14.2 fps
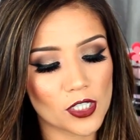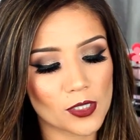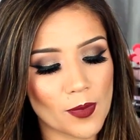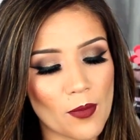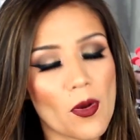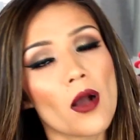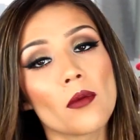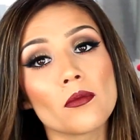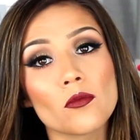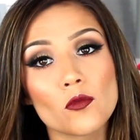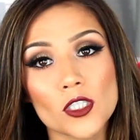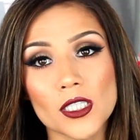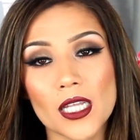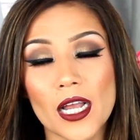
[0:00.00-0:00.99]
because my
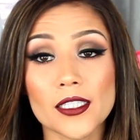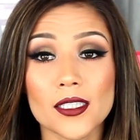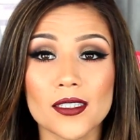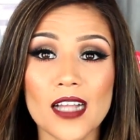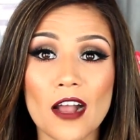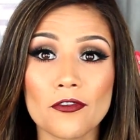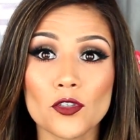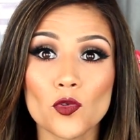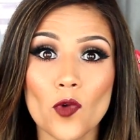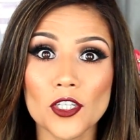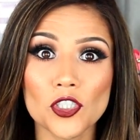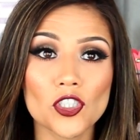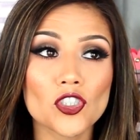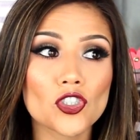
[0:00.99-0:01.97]
mom was like, Steph,
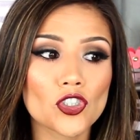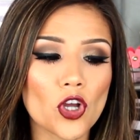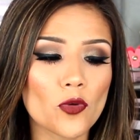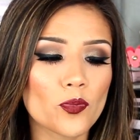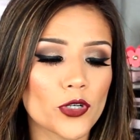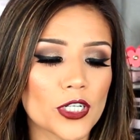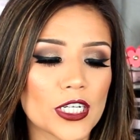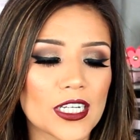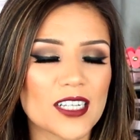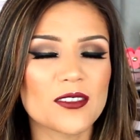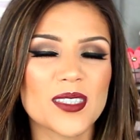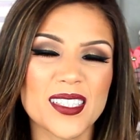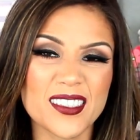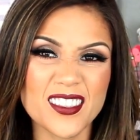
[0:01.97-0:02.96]
swatch it, it's so pretty, and
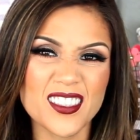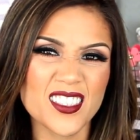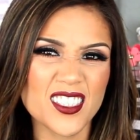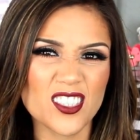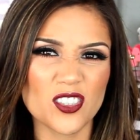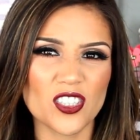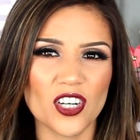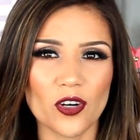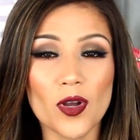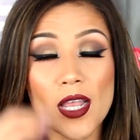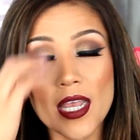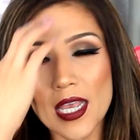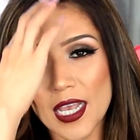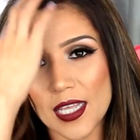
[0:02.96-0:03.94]
I was like, I don't know.
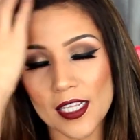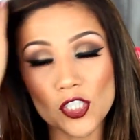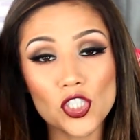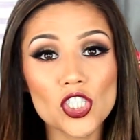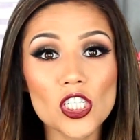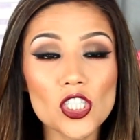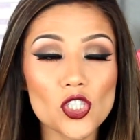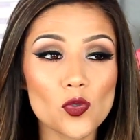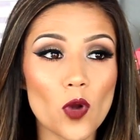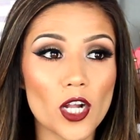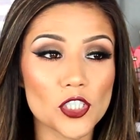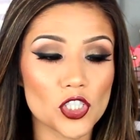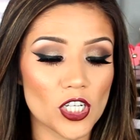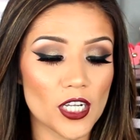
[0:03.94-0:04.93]
And then she
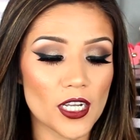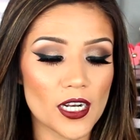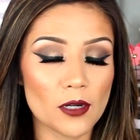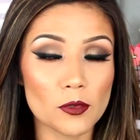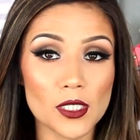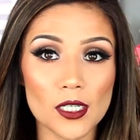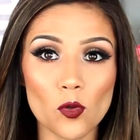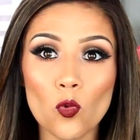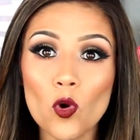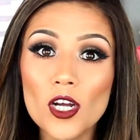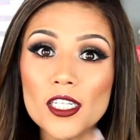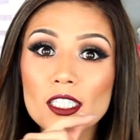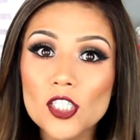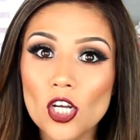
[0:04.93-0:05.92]
swatched it and I was like,
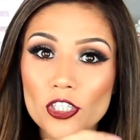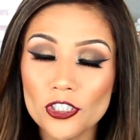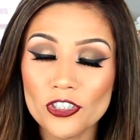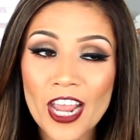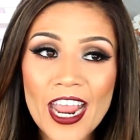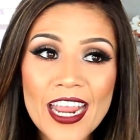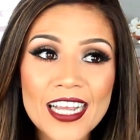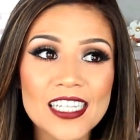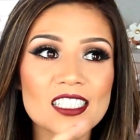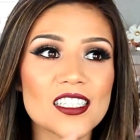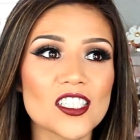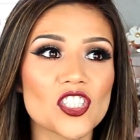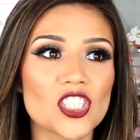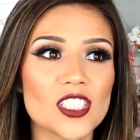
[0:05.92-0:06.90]
what is on your
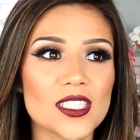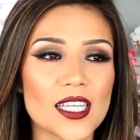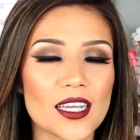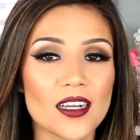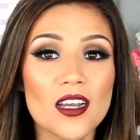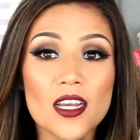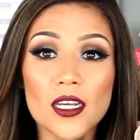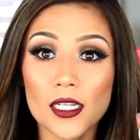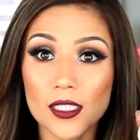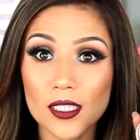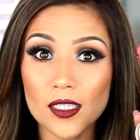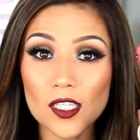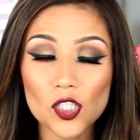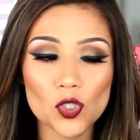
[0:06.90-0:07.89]
hand? And she's like, it's
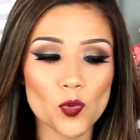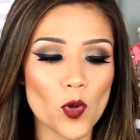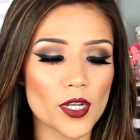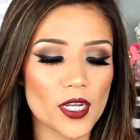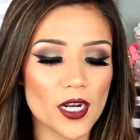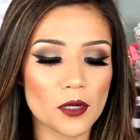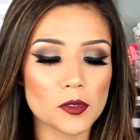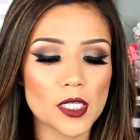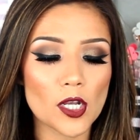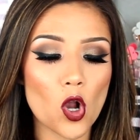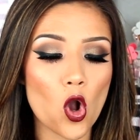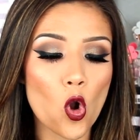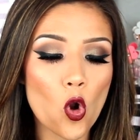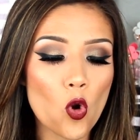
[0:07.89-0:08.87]
this one. And I was
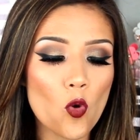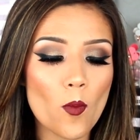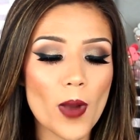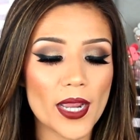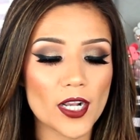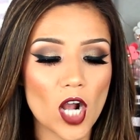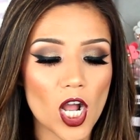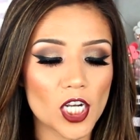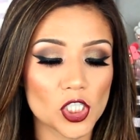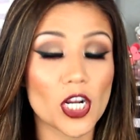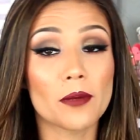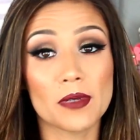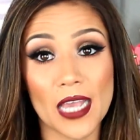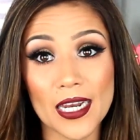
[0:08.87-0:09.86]
like, oh my gosh,
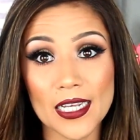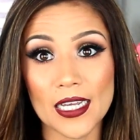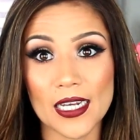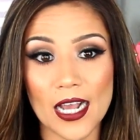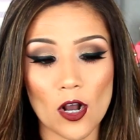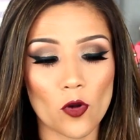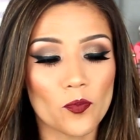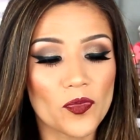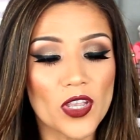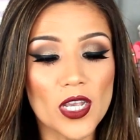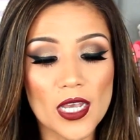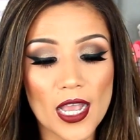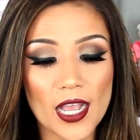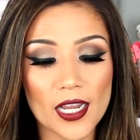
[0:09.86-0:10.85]
I'm getting it now.
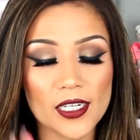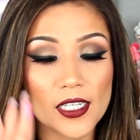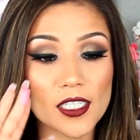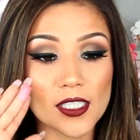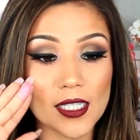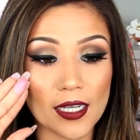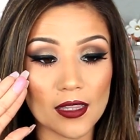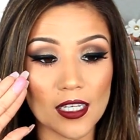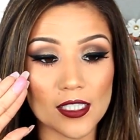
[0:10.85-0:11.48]
And it's like